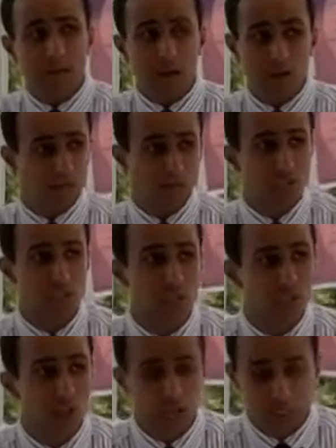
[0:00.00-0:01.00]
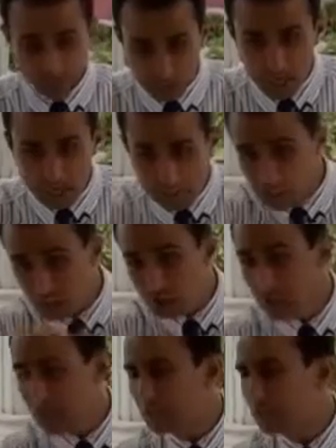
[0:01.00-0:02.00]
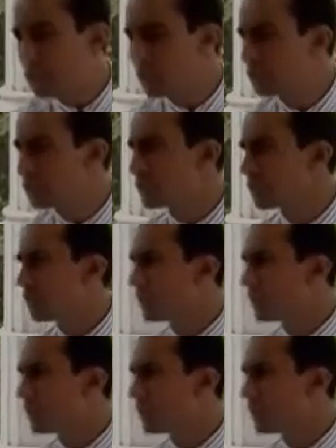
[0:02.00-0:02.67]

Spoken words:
are very similar claims that I hear today in the church.